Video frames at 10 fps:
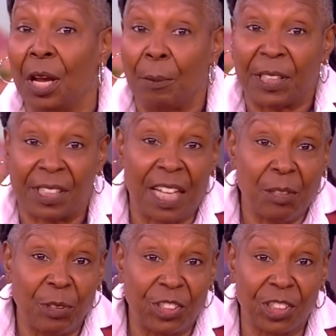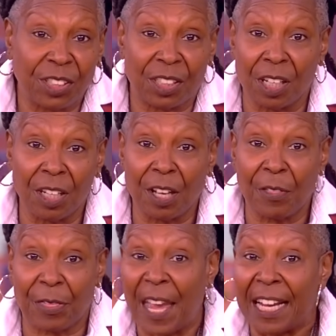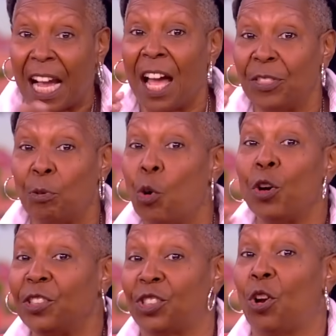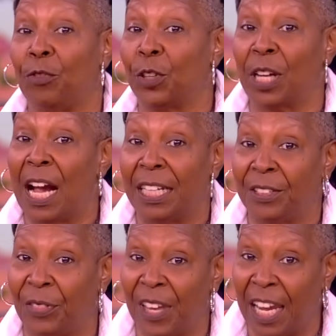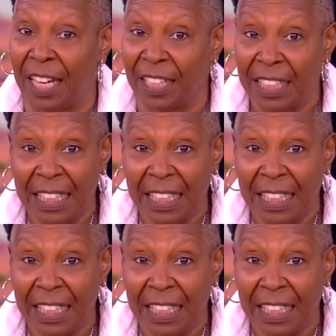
but said it was just a thank God the war is over kind of thing. Right.